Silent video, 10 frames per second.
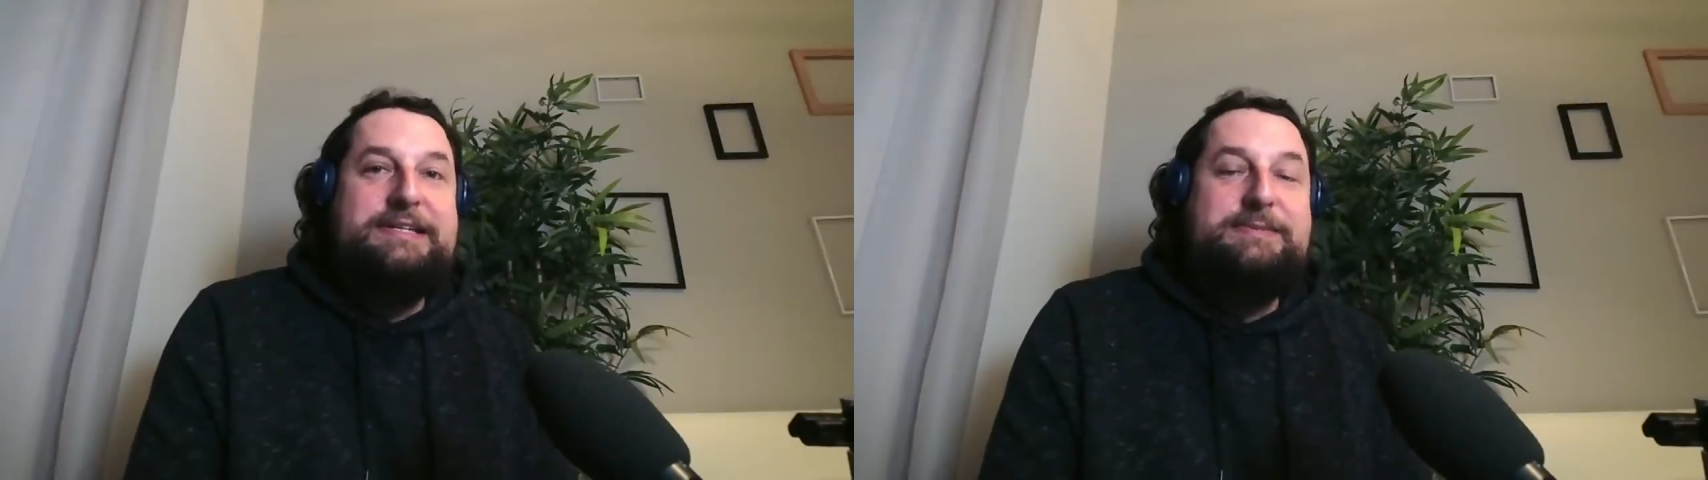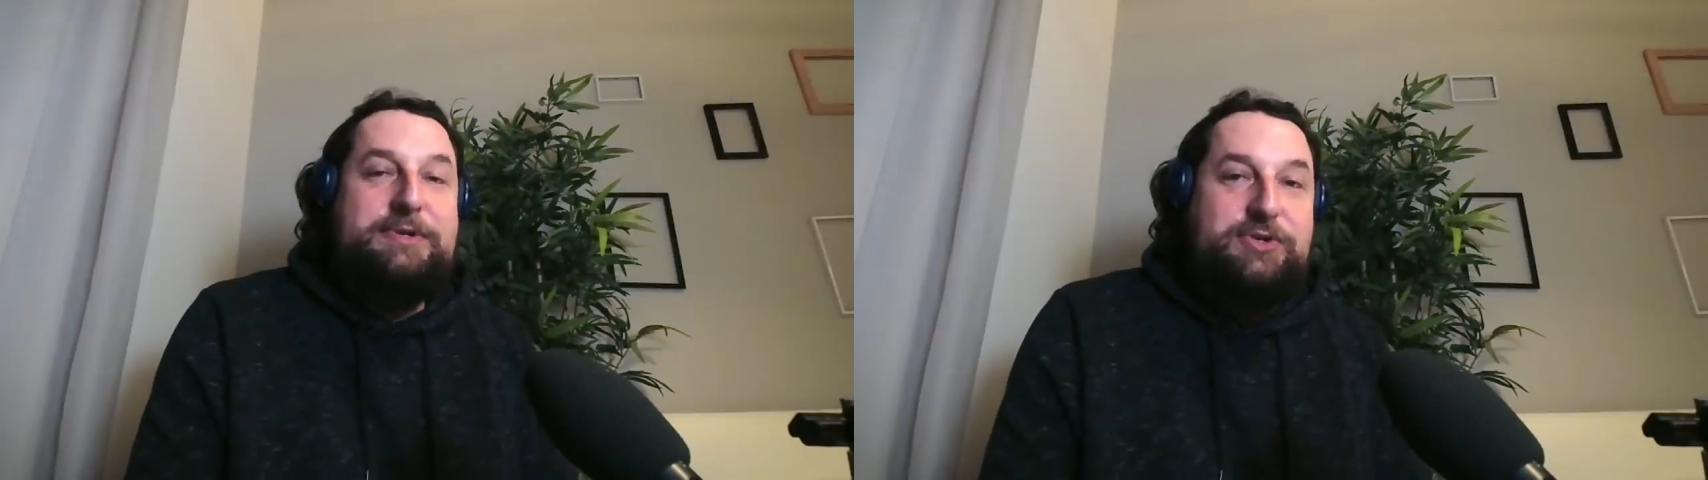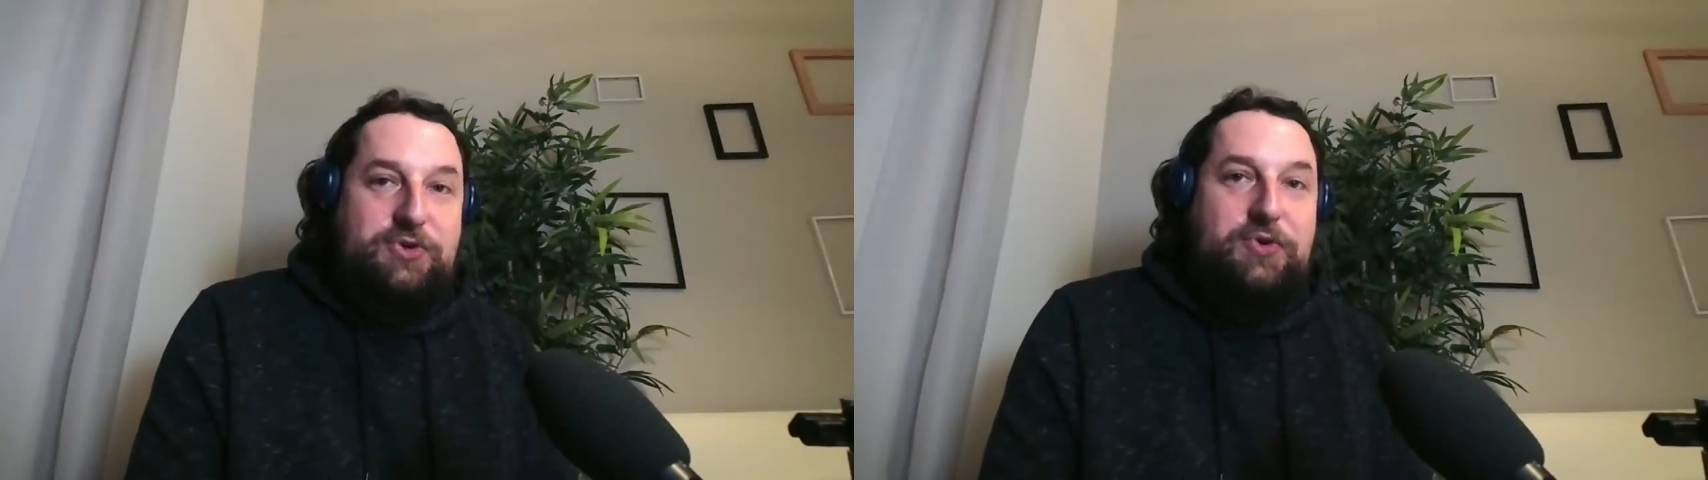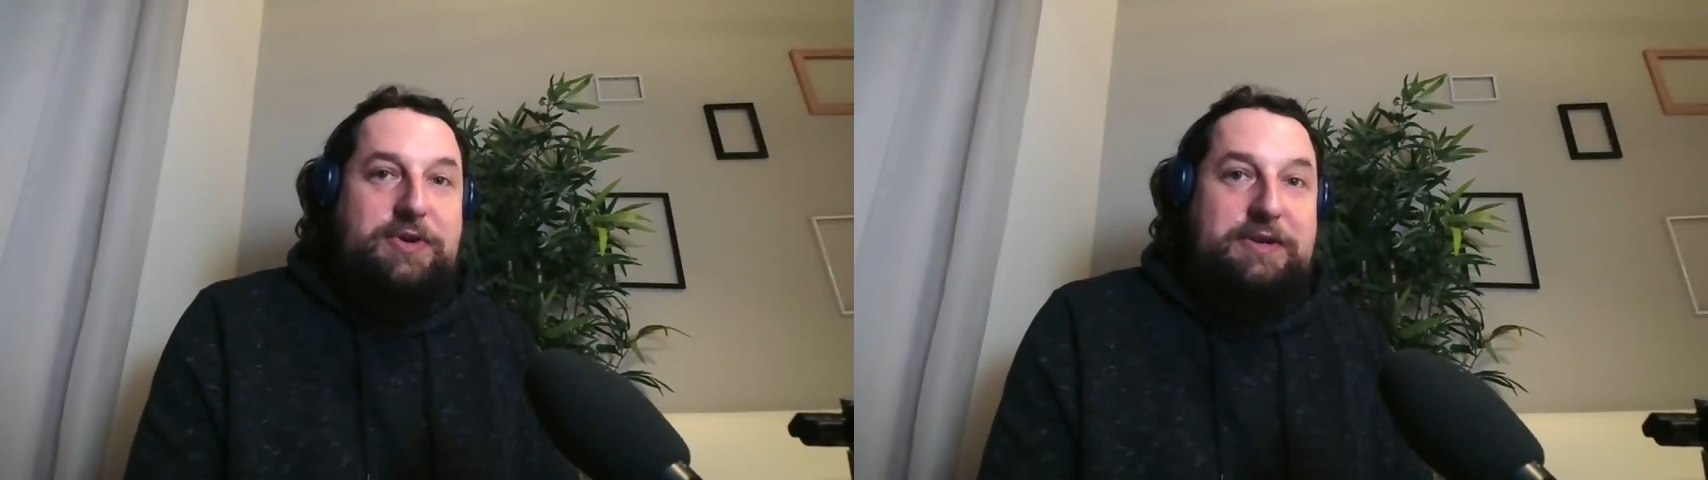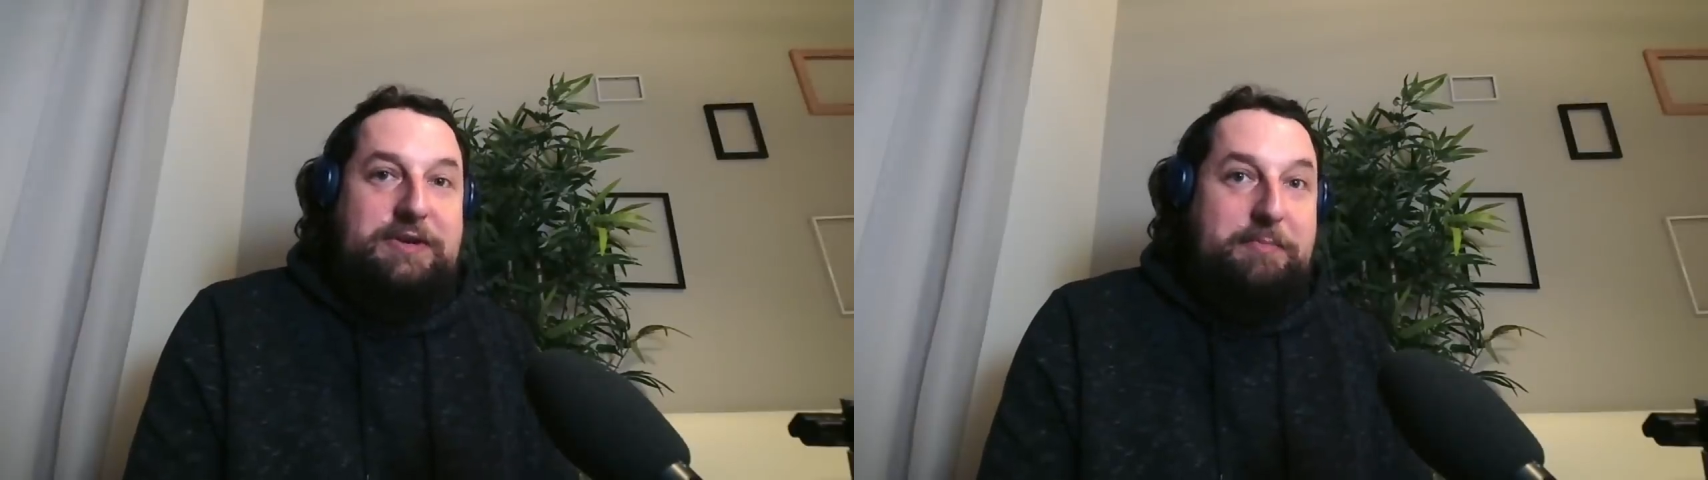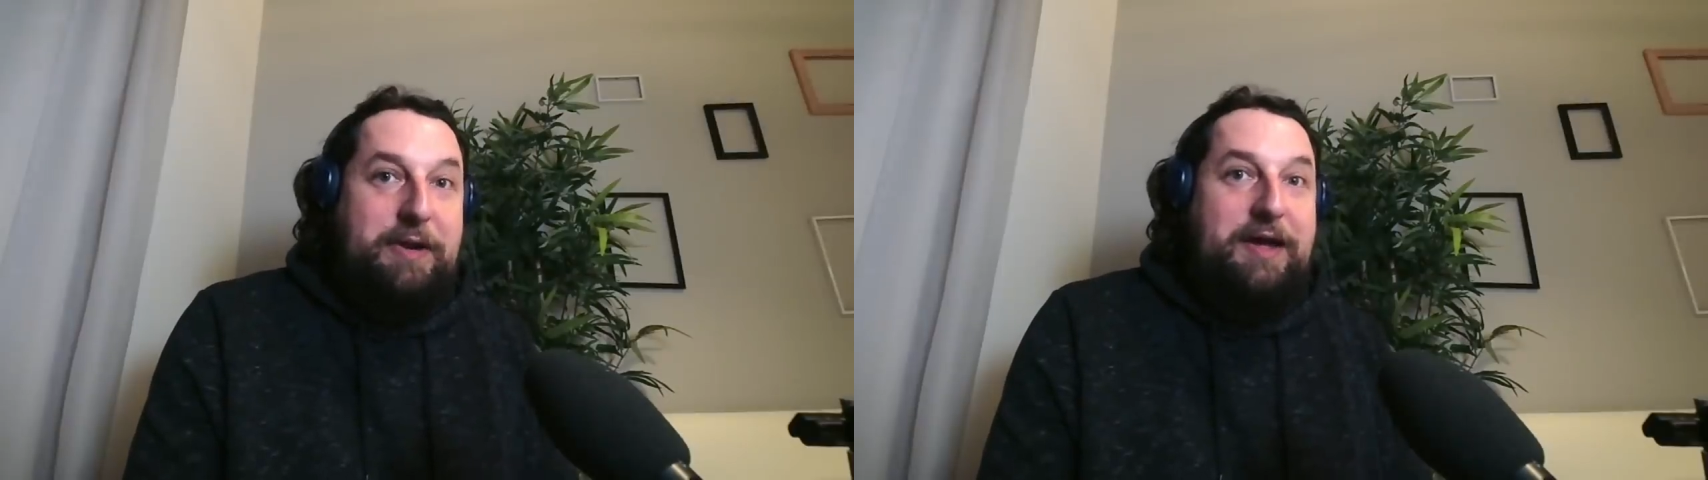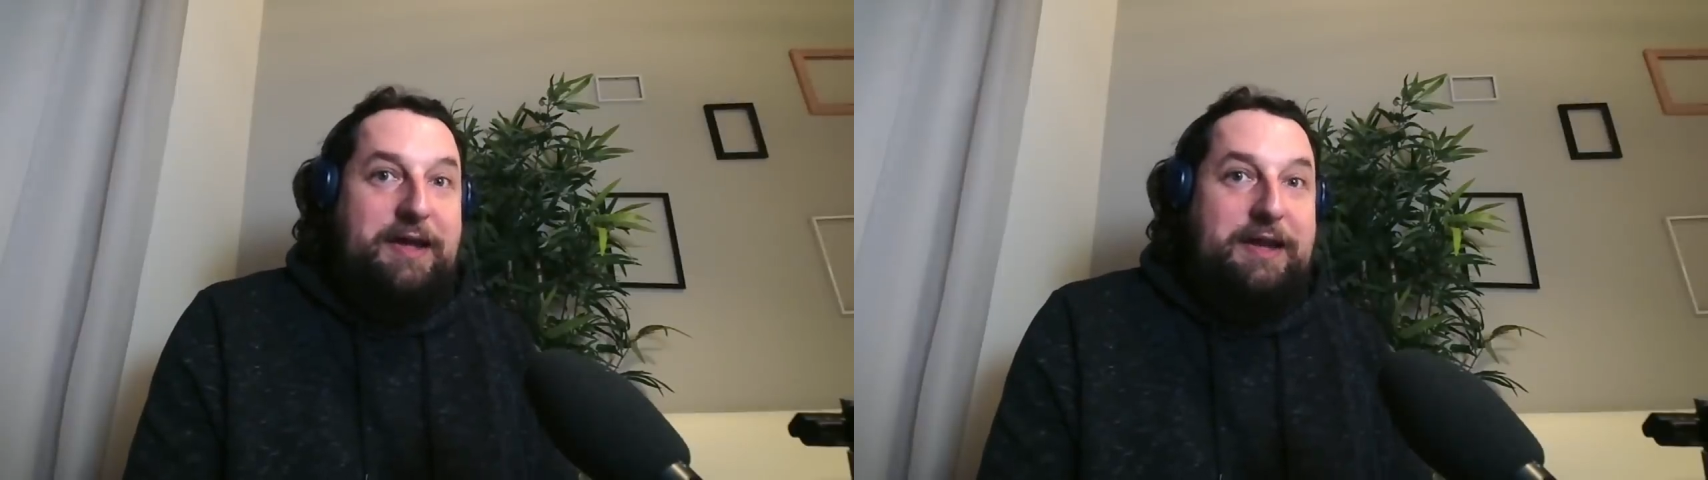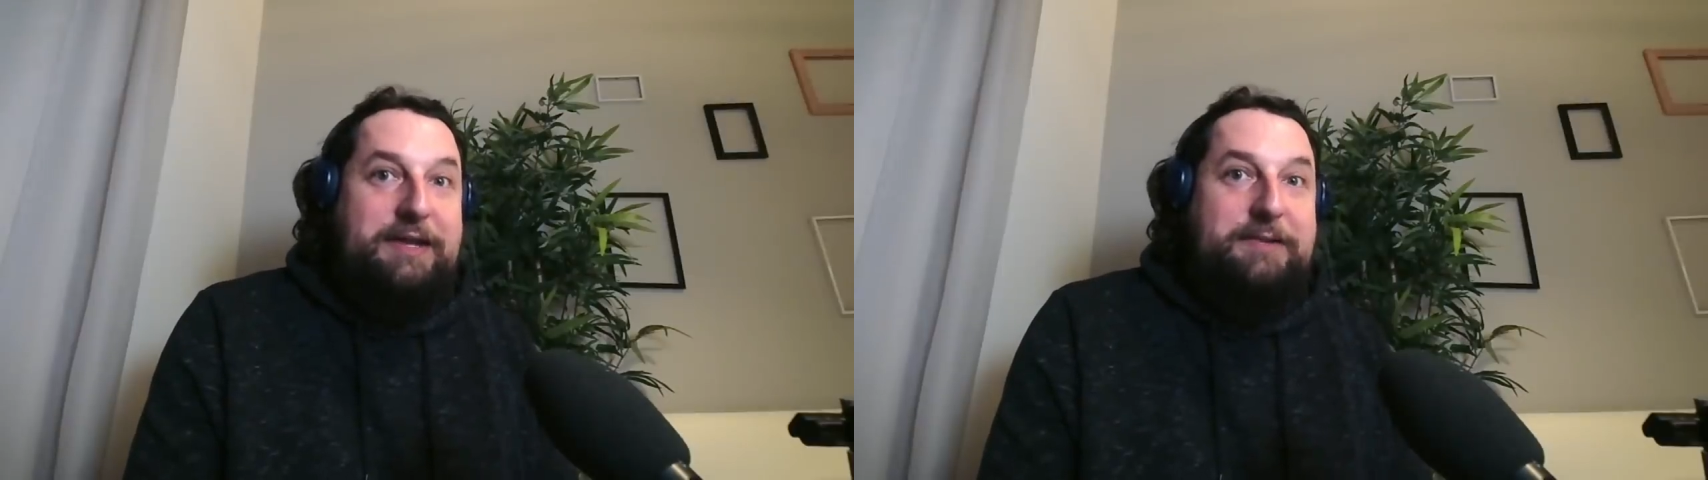to be joined
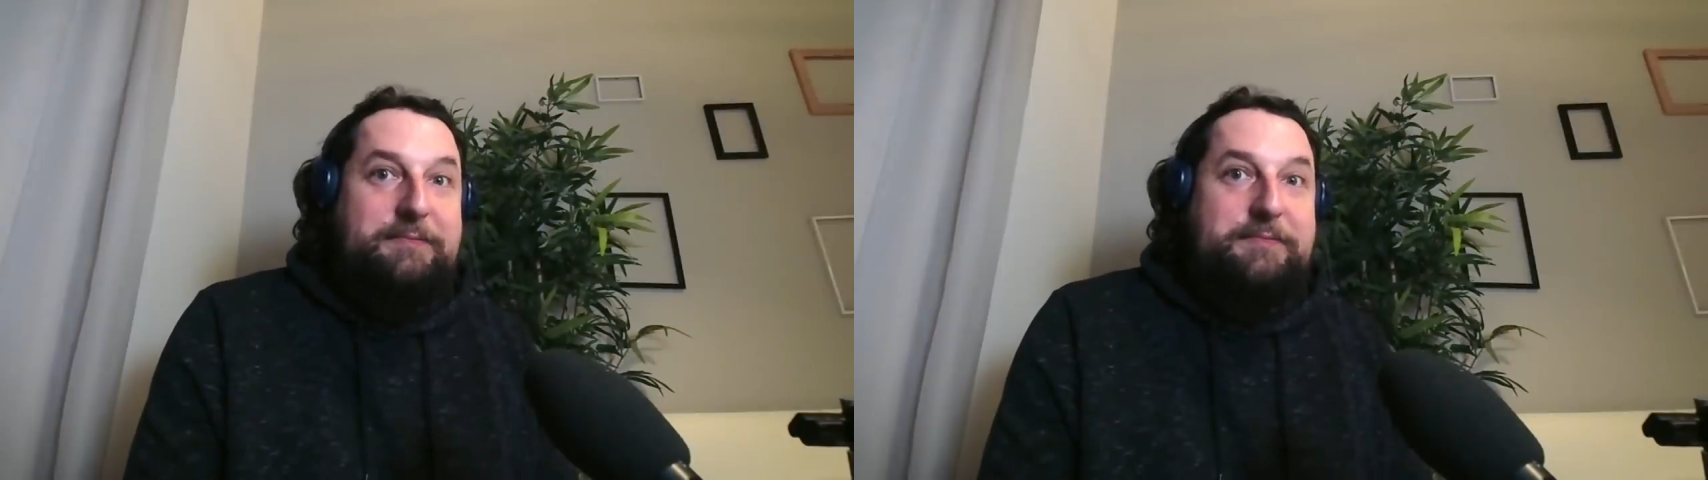by